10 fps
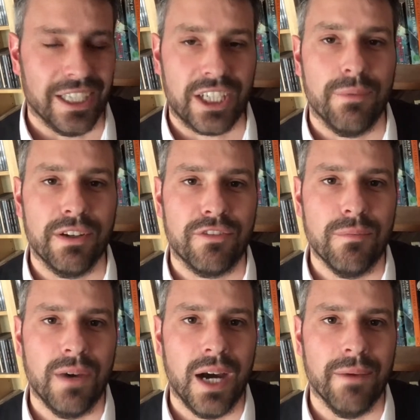coming
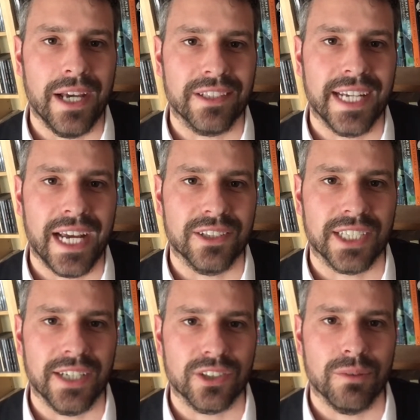from my mouth now
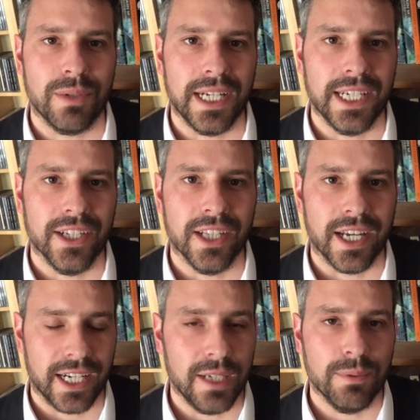sounds completely
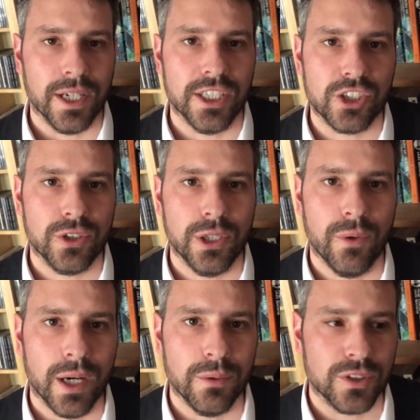unlikely, but I assure you
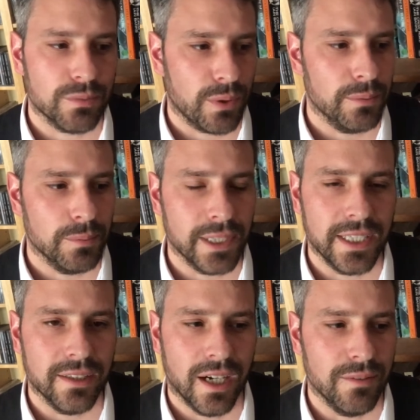I was
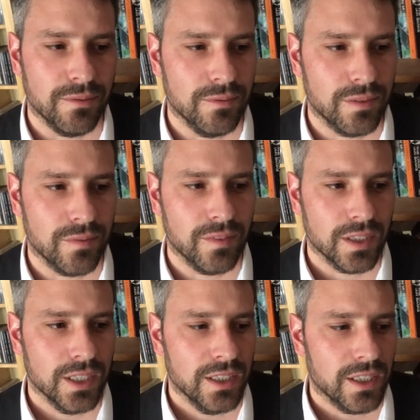probably... I
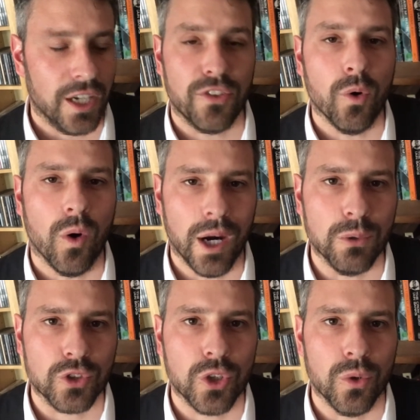thought I
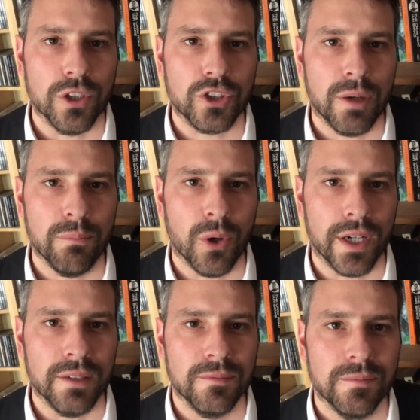was cool at some
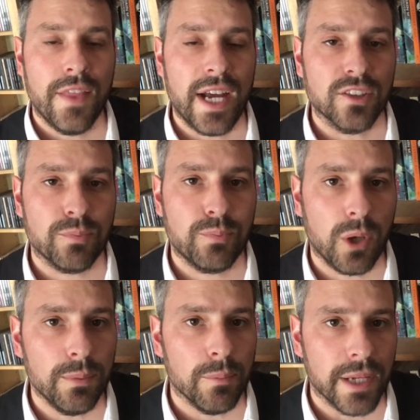point. That's
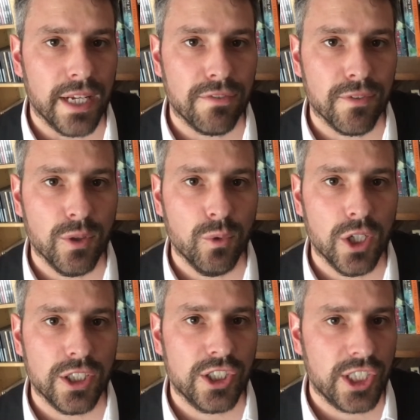probably from the
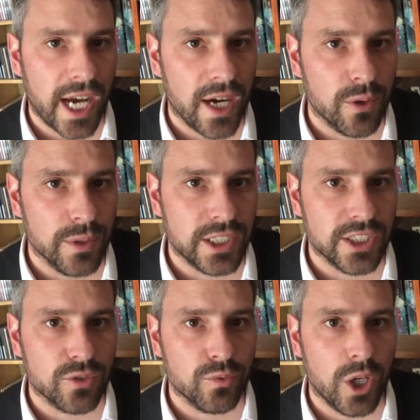word jow, which
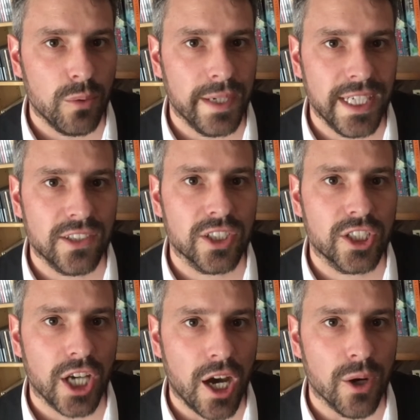is Romani to
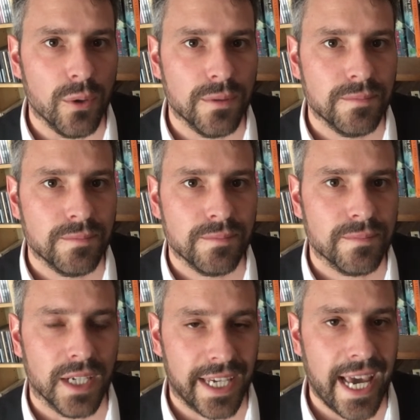go.
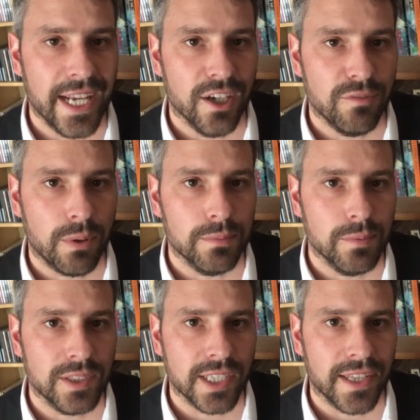Again, I've
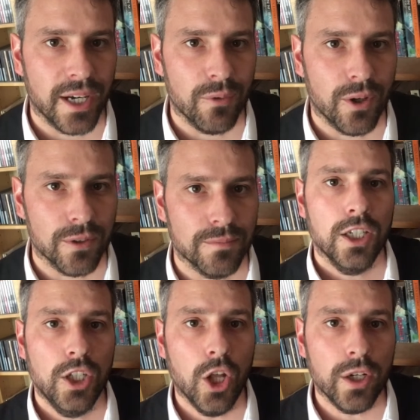probably said that wrong.
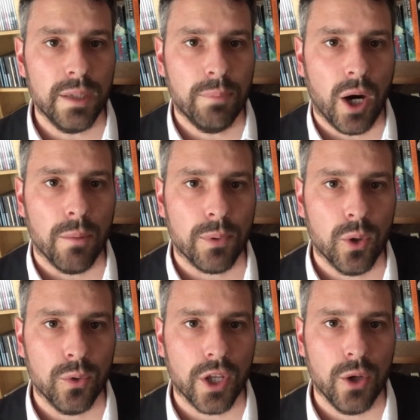Lollipop,
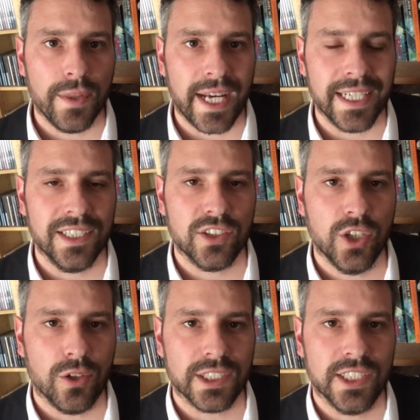although that is
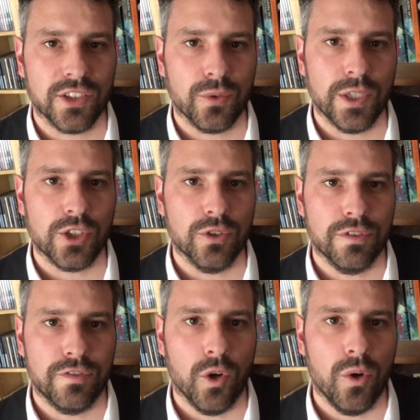not its original
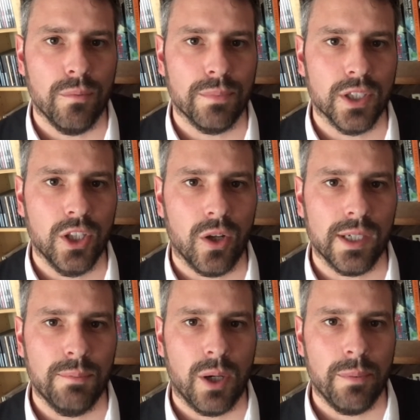form, but
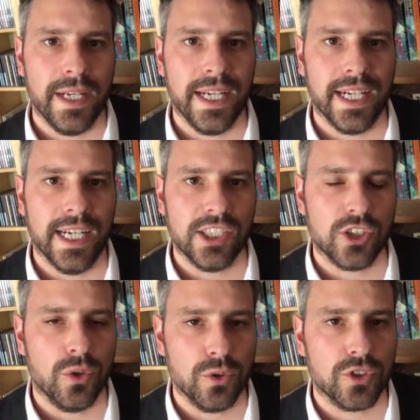lollipop in English
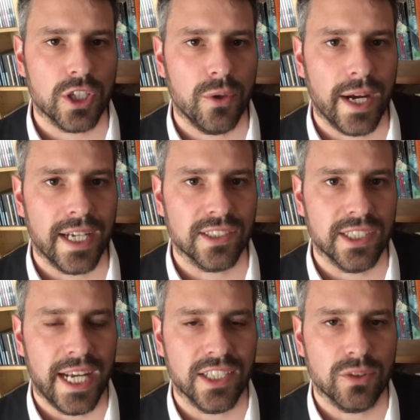also has
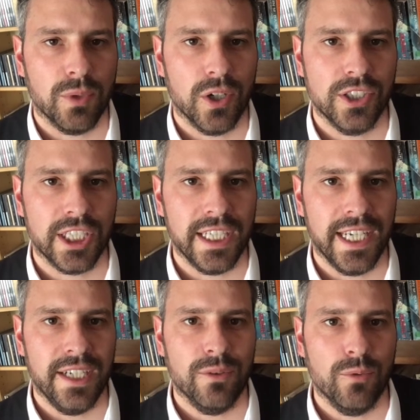an etymology
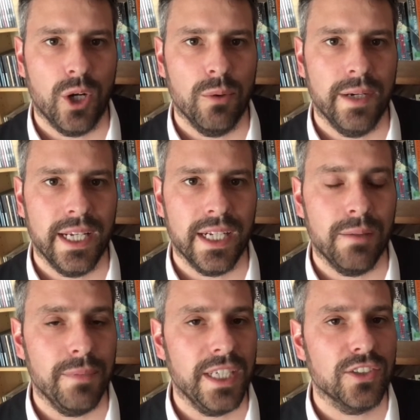in Romani, and
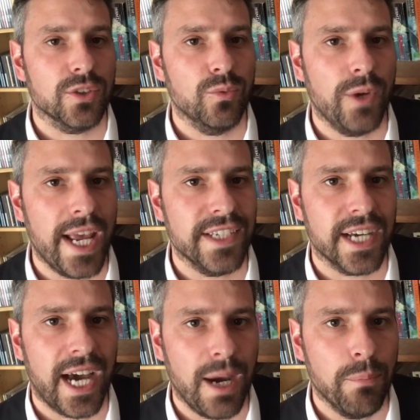it means red
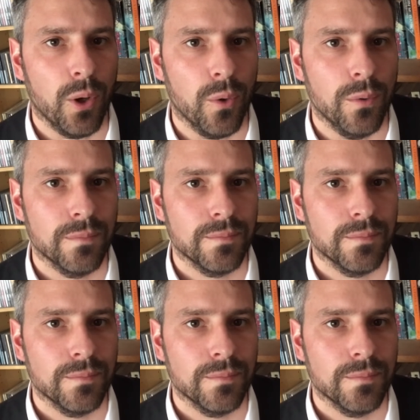apple.